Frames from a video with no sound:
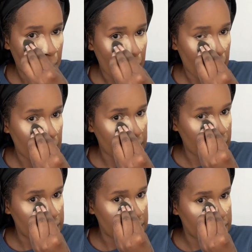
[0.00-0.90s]
Yes,
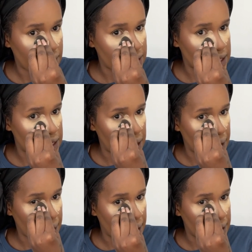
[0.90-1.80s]
guys, as I was
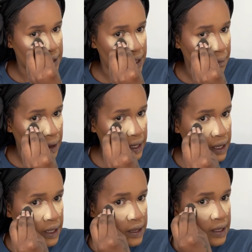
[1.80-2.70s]
saying, get my
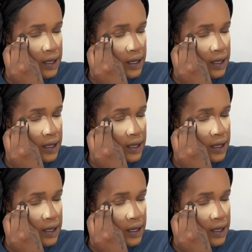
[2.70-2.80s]
kid.